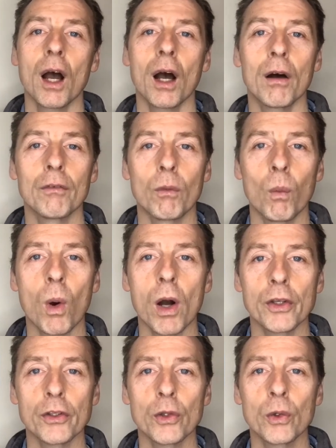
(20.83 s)
of
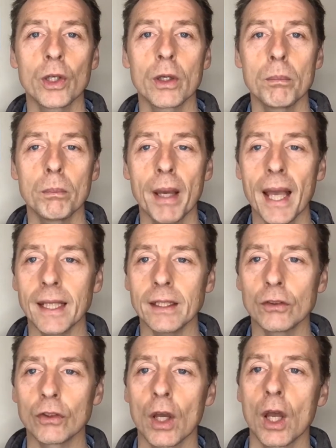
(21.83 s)
what you can
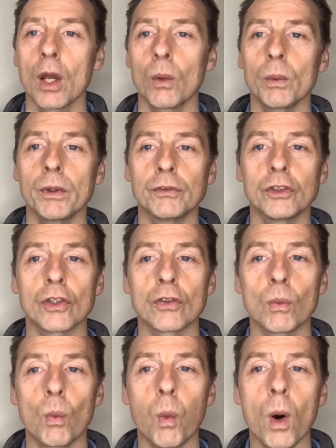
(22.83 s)
paint with
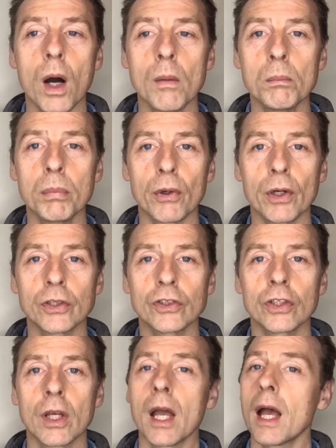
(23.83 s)
just one
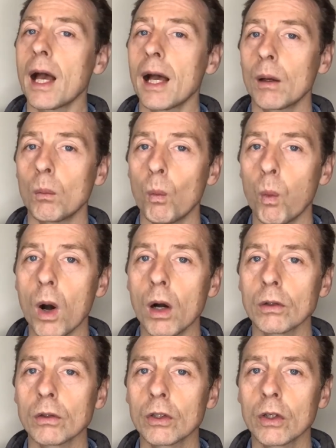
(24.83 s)
brush and
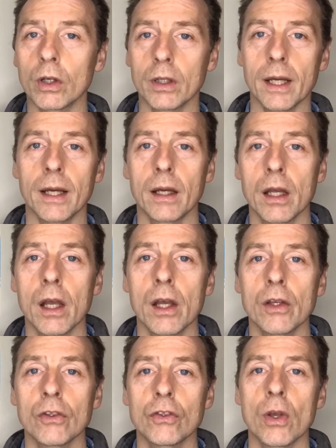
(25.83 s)
one color.
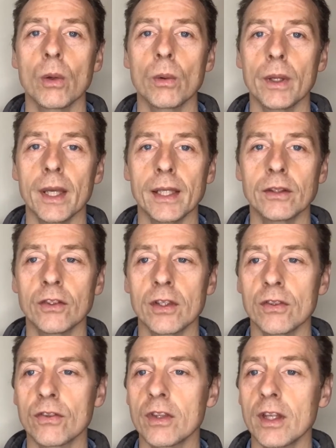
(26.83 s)
So it
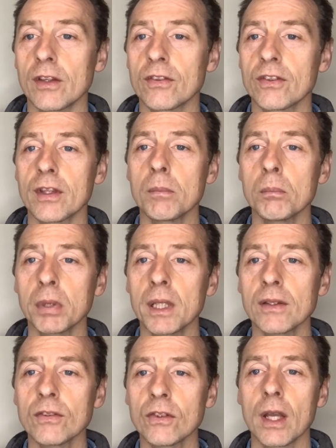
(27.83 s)
is the
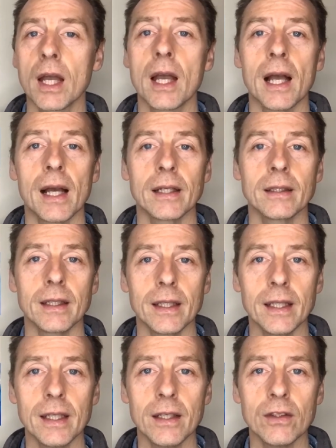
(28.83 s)
simplest and
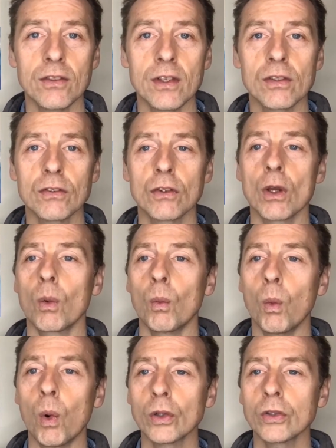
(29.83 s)
easiest
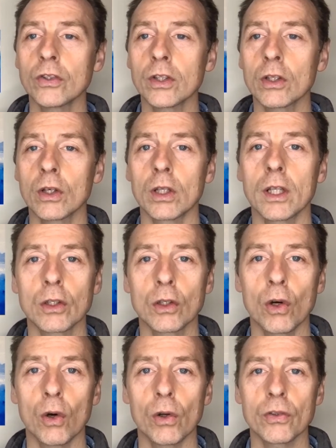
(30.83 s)
watercolor
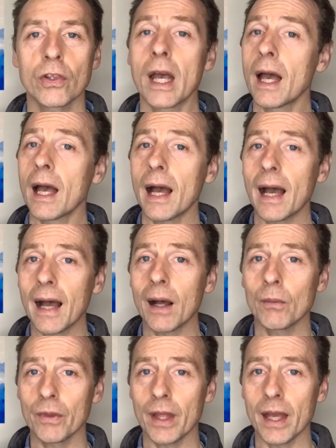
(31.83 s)
course
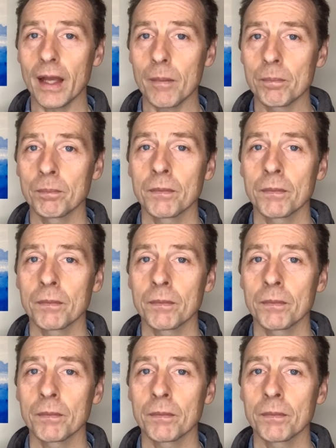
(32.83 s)
out there,